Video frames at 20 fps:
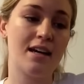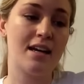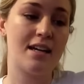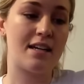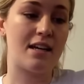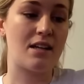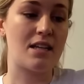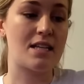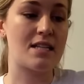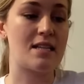
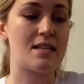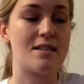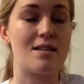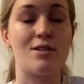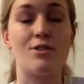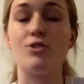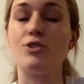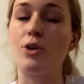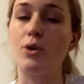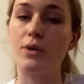Now, this
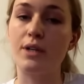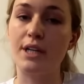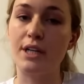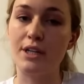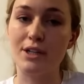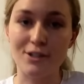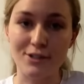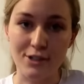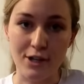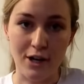isn't choking
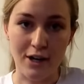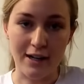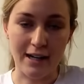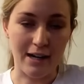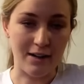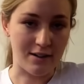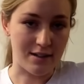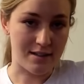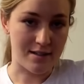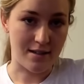your dog
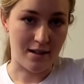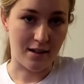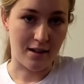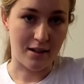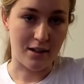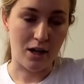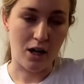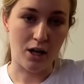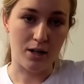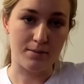out, it's not
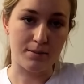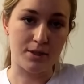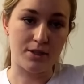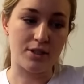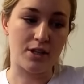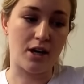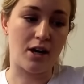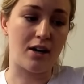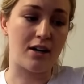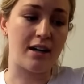going to harm your
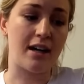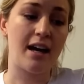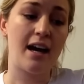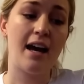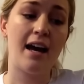dog.